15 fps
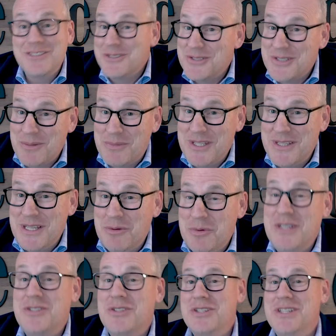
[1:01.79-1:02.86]
something that we
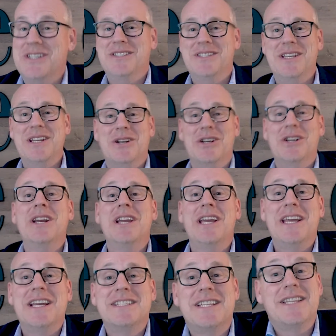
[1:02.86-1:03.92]
should consider
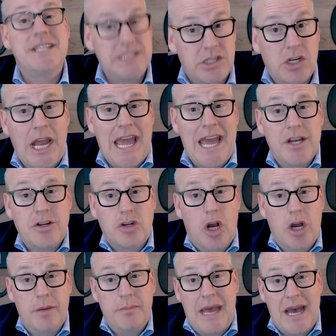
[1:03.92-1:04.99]
is that these are
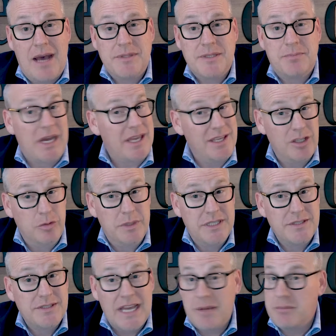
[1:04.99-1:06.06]
hand-drawn maps by
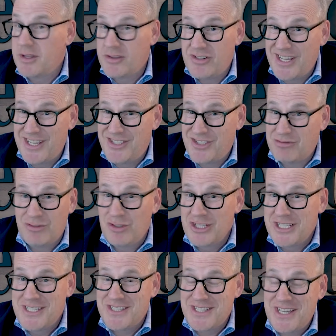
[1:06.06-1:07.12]
humans, and Mother Nature really
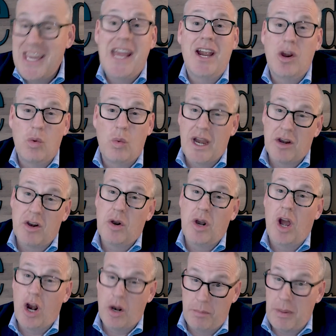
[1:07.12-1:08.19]
doesn't care where
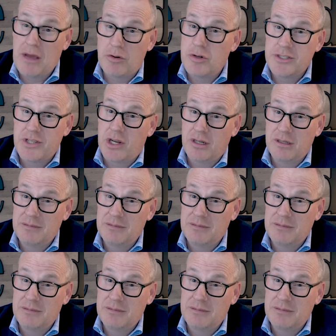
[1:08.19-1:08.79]
our boundaries are.